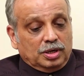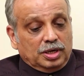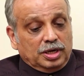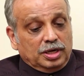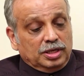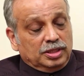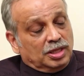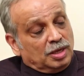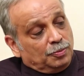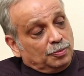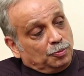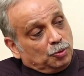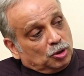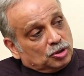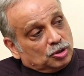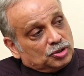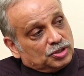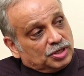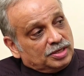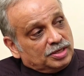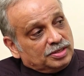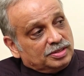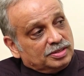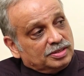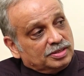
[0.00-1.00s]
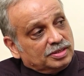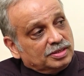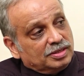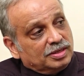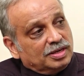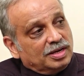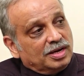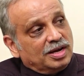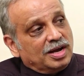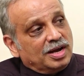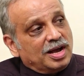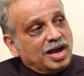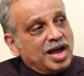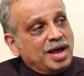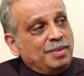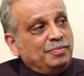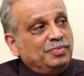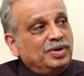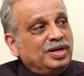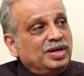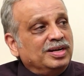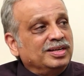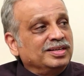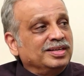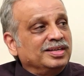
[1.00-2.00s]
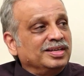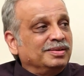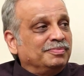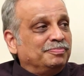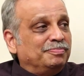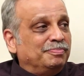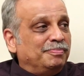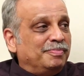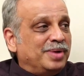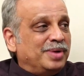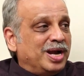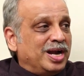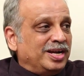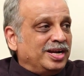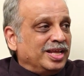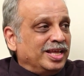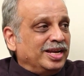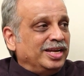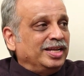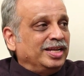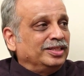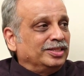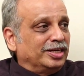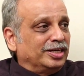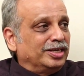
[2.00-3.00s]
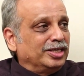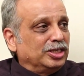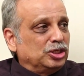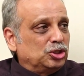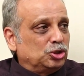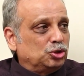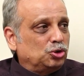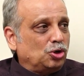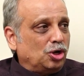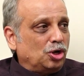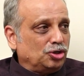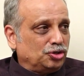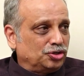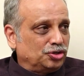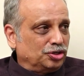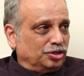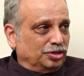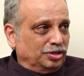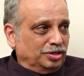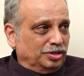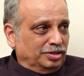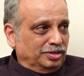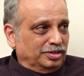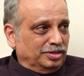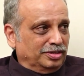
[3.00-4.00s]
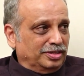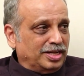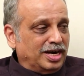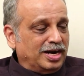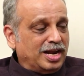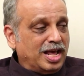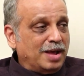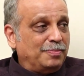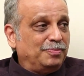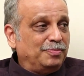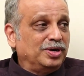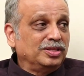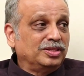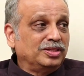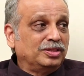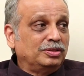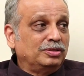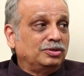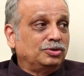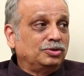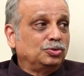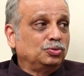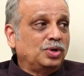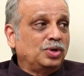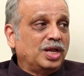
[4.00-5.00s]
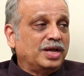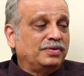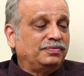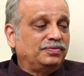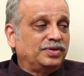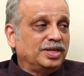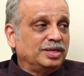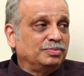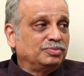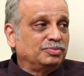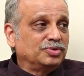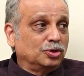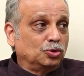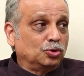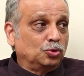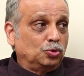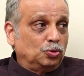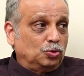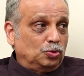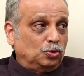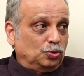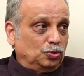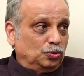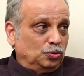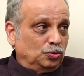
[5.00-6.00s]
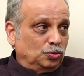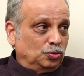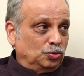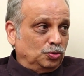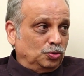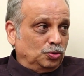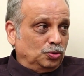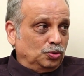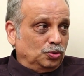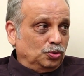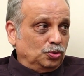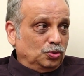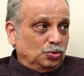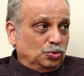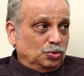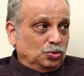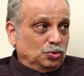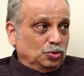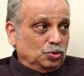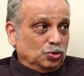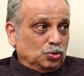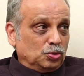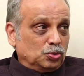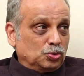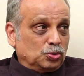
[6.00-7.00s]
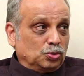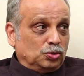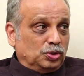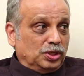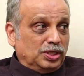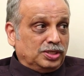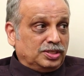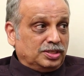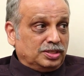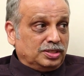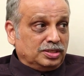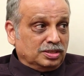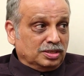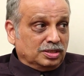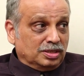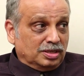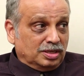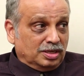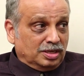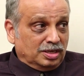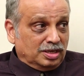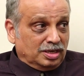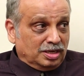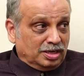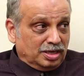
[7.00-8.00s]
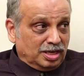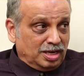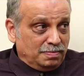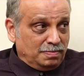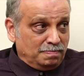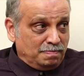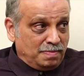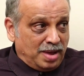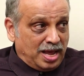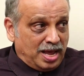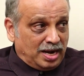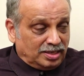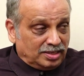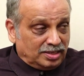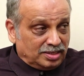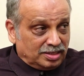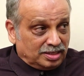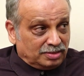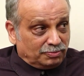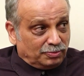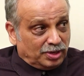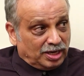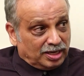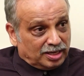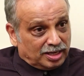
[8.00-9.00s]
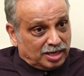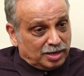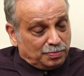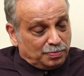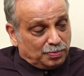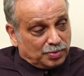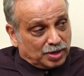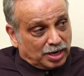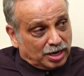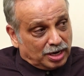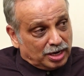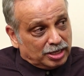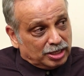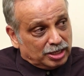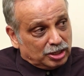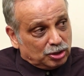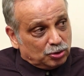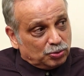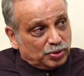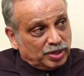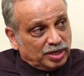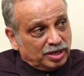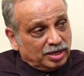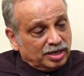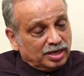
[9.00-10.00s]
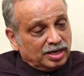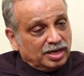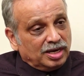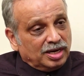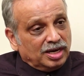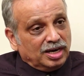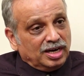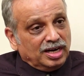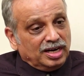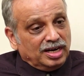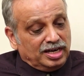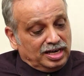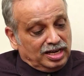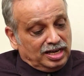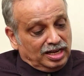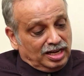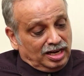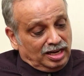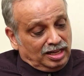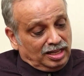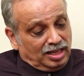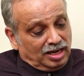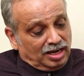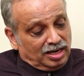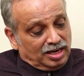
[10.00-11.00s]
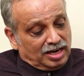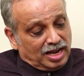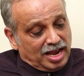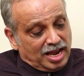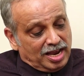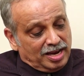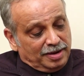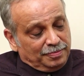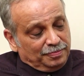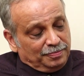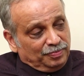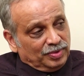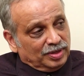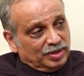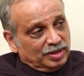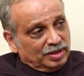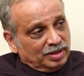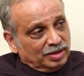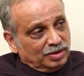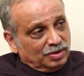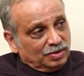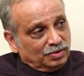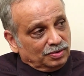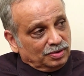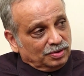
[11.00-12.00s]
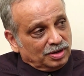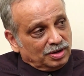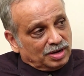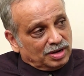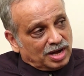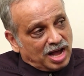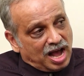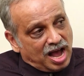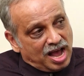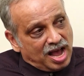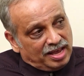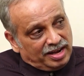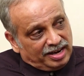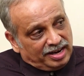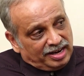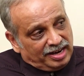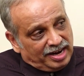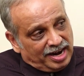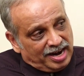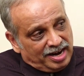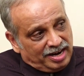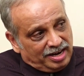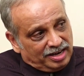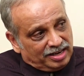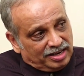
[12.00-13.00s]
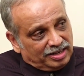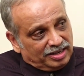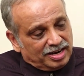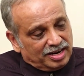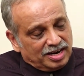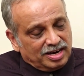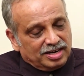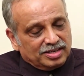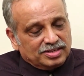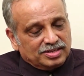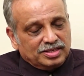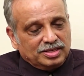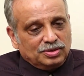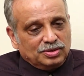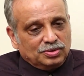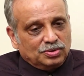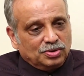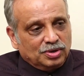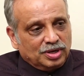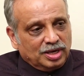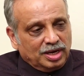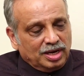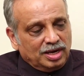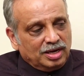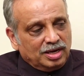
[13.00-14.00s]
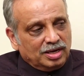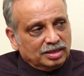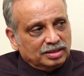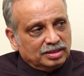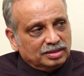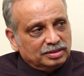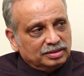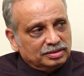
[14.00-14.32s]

In the process, I am maintaining the distortion that happened two lifetimes ago. So, this imbalance will keep continuing till the time I relent and say, okay,